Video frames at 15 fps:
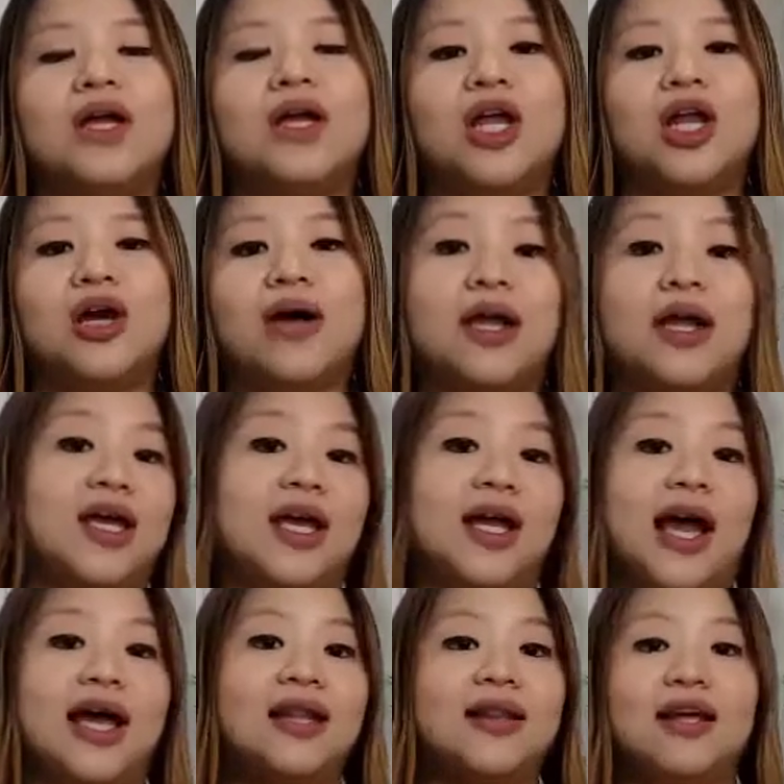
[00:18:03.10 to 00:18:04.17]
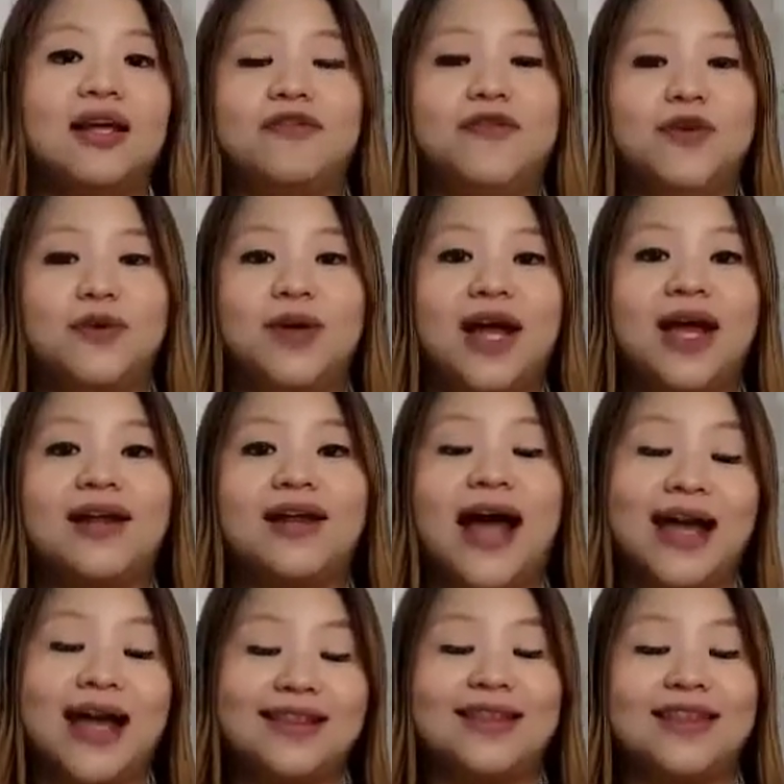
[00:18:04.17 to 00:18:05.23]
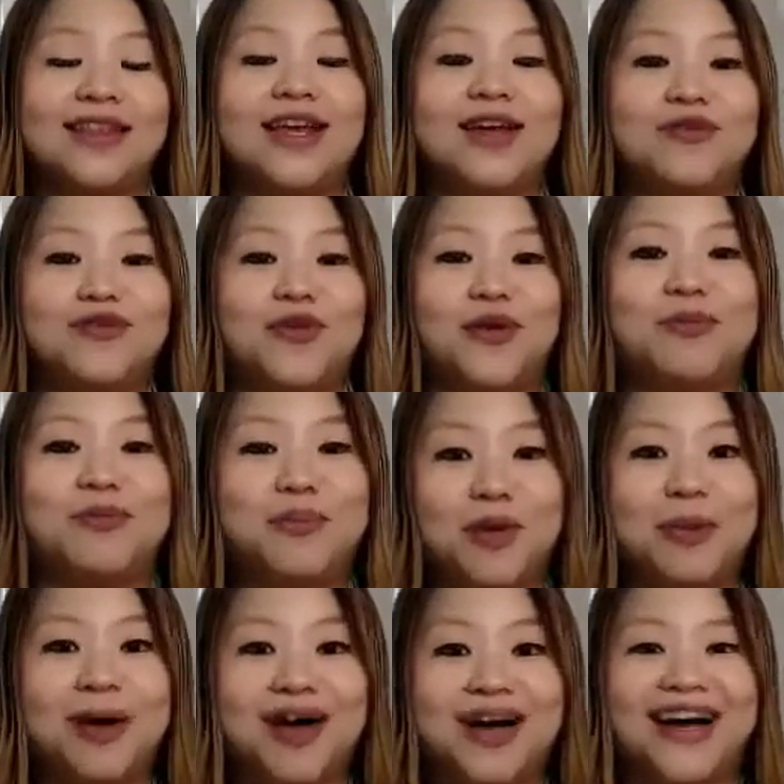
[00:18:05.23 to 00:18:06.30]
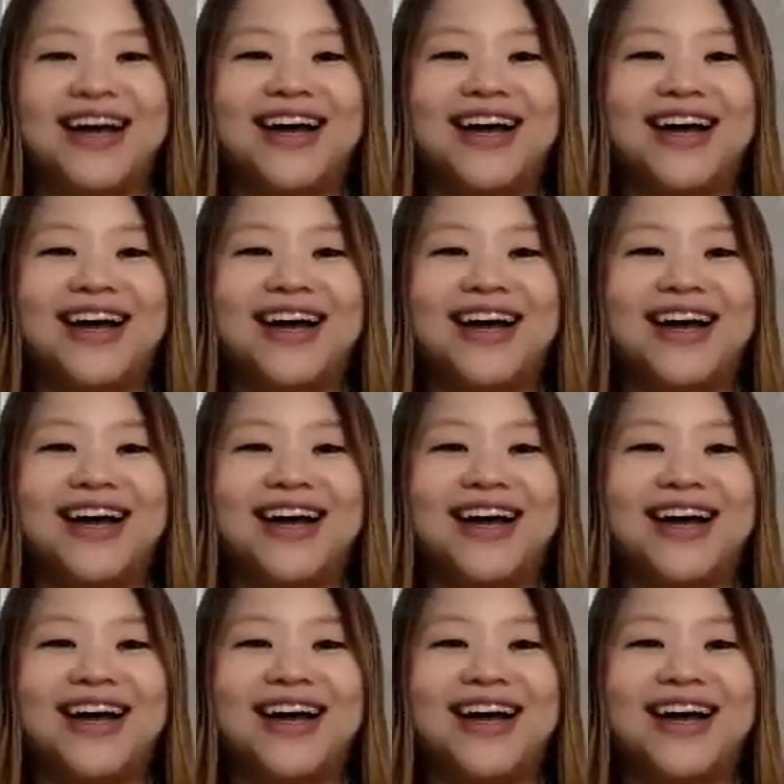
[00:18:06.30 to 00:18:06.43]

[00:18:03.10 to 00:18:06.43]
You know, and again, I love food and I live for boba.